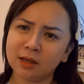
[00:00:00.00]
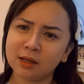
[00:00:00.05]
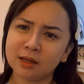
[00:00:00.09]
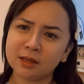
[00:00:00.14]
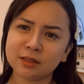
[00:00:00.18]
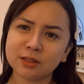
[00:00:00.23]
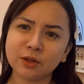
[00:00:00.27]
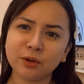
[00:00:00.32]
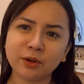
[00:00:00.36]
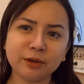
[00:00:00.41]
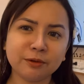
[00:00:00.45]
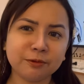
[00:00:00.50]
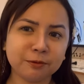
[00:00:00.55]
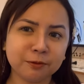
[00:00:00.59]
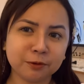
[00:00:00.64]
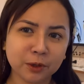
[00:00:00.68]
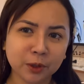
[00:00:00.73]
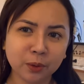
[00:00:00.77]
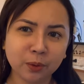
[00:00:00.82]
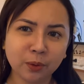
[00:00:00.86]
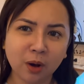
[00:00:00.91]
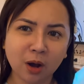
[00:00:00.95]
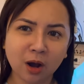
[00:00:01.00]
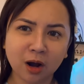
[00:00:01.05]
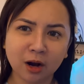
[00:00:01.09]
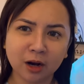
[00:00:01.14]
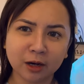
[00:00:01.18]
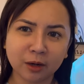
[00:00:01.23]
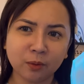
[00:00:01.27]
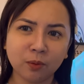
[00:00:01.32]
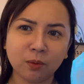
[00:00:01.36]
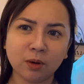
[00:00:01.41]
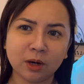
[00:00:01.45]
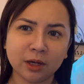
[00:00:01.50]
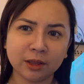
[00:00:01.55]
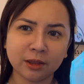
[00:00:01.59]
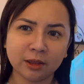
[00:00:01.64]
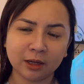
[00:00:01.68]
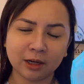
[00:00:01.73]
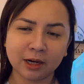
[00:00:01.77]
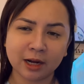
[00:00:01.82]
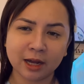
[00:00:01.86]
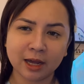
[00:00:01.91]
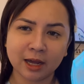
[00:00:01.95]
So if you are
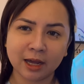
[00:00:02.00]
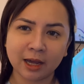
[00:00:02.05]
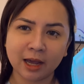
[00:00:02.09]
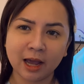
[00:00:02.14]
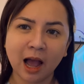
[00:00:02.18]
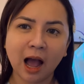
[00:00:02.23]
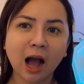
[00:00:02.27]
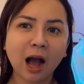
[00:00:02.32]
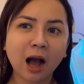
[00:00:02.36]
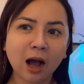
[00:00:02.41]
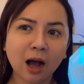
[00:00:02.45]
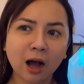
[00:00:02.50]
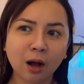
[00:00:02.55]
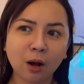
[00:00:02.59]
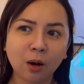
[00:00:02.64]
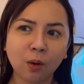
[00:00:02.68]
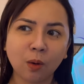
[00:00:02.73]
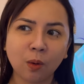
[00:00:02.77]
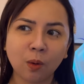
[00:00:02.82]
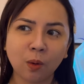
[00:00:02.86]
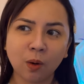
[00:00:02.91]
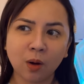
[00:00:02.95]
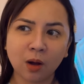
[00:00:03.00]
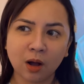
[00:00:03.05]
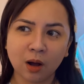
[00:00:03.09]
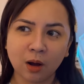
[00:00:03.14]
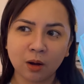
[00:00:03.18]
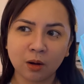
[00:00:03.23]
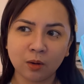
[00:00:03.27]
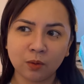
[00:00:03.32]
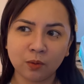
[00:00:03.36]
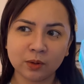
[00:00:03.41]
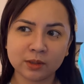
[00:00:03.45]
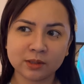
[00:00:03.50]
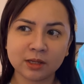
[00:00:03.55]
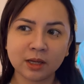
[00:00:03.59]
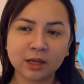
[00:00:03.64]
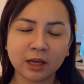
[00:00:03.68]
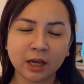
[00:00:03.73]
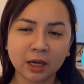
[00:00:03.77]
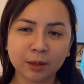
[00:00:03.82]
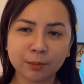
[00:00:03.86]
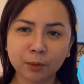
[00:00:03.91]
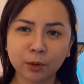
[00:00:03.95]
wondering how was I
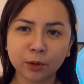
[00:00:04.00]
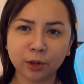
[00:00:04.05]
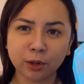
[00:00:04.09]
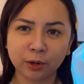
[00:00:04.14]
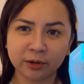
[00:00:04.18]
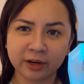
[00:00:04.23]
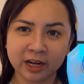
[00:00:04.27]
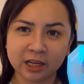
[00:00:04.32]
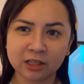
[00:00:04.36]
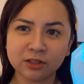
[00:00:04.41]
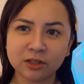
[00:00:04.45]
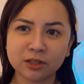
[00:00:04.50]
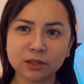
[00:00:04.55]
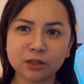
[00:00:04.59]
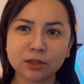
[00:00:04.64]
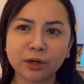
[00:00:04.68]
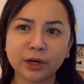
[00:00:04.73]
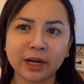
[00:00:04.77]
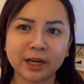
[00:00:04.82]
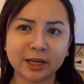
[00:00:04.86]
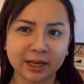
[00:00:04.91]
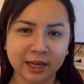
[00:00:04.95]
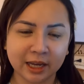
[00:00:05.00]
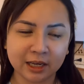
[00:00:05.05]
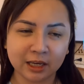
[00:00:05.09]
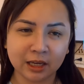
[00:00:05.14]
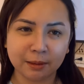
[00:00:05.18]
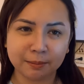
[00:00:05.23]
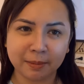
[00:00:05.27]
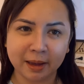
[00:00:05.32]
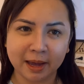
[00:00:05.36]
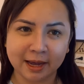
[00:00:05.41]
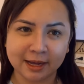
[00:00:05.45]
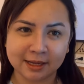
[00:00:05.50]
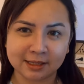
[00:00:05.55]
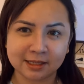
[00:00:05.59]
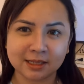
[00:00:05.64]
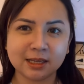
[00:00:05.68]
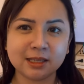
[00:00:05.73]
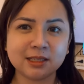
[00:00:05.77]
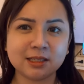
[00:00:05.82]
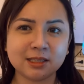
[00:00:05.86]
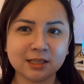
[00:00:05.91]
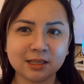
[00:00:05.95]
able to register in Anypass,
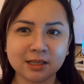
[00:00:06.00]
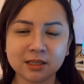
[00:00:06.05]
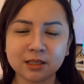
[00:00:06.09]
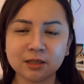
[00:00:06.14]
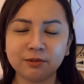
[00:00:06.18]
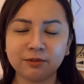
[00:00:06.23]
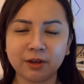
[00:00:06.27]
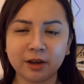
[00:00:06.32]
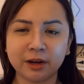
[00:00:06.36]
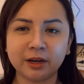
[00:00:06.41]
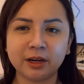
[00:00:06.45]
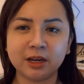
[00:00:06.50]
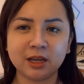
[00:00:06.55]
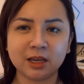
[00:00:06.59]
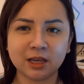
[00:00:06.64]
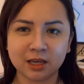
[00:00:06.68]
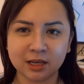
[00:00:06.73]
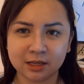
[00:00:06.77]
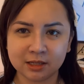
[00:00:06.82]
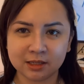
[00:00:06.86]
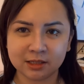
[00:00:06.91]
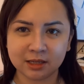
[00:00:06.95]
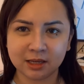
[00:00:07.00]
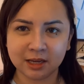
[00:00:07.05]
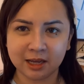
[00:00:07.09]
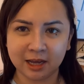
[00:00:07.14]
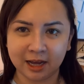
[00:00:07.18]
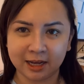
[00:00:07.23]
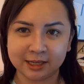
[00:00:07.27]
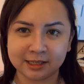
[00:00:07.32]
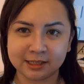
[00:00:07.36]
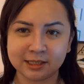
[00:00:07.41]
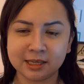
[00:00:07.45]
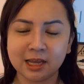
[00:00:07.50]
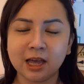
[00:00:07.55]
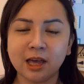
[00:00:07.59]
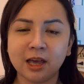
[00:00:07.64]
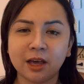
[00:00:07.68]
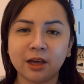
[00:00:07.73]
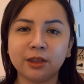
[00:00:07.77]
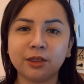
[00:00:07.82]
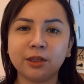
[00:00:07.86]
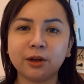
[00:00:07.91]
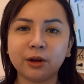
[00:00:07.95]
it's just very easy, guys.
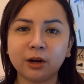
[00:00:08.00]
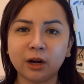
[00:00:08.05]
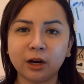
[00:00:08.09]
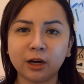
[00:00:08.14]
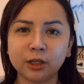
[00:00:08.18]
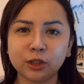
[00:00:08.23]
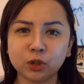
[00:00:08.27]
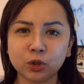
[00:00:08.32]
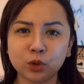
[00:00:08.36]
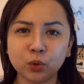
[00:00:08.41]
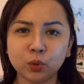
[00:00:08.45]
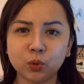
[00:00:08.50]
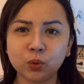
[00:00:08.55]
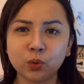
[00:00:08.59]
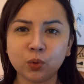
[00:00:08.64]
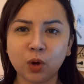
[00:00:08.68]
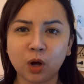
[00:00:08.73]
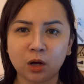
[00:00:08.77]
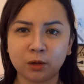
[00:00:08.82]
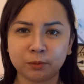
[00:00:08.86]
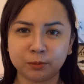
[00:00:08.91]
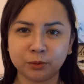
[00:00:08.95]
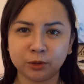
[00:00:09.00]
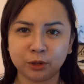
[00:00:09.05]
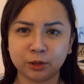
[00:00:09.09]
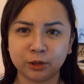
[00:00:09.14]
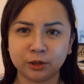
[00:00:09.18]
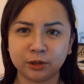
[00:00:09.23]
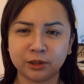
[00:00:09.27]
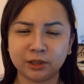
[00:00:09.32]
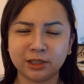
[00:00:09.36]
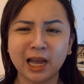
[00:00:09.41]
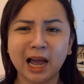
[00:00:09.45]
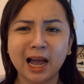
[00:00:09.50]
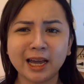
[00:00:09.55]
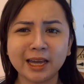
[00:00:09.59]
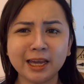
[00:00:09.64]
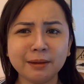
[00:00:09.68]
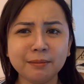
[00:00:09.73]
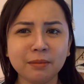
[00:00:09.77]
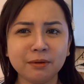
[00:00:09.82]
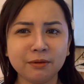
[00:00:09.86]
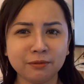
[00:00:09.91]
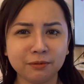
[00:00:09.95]
There are two options. I
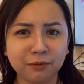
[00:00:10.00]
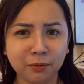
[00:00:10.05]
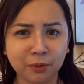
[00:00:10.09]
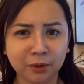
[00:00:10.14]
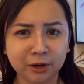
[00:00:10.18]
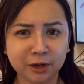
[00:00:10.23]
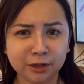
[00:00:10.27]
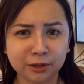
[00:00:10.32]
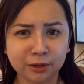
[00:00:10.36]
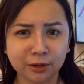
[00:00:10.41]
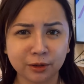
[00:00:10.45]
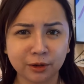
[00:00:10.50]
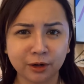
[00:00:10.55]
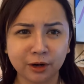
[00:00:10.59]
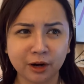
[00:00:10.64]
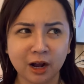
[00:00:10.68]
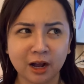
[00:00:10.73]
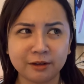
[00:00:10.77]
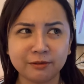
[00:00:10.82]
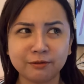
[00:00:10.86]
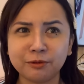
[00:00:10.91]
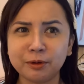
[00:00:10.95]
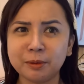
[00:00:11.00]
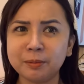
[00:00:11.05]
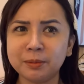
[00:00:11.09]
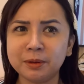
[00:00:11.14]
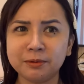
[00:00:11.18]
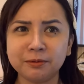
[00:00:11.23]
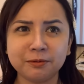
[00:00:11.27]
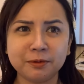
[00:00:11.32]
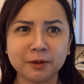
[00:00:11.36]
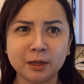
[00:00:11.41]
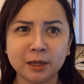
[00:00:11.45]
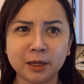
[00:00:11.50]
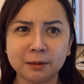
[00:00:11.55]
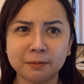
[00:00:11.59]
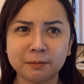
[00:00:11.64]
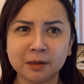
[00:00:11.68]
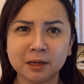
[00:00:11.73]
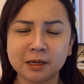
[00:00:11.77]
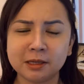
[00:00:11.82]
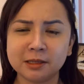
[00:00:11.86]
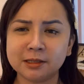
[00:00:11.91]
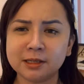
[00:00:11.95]
am a foreigner. I'm from the
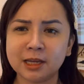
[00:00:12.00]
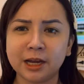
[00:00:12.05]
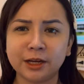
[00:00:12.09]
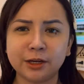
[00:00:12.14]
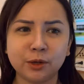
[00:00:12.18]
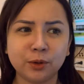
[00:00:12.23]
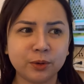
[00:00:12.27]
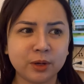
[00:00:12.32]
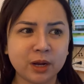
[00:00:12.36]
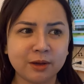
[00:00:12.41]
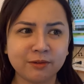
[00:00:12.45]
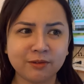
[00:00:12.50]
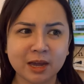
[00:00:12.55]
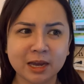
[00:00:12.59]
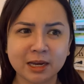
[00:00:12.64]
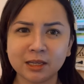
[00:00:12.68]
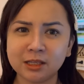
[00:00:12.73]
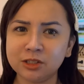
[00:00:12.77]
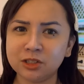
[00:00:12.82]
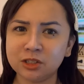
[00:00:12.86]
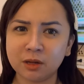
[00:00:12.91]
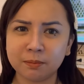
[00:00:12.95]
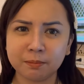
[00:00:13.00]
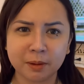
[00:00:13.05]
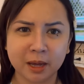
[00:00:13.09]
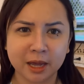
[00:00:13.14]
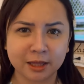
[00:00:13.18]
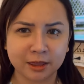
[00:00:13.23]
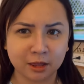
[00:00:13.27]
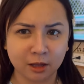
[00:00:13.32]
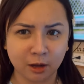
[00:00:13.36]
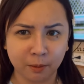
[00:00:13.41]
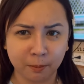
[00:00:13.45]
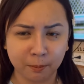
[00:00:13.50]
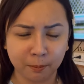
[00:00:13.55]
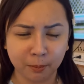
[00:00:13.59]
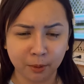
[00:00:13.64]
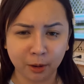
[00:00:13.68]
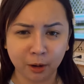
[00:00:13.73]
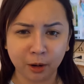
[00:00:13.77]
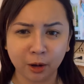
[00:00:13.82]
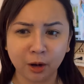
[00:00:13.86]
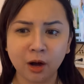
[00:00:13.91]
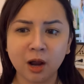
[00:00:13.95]
Philippines. I don't have any Japan
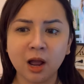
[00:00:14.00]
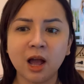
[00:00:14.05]
number.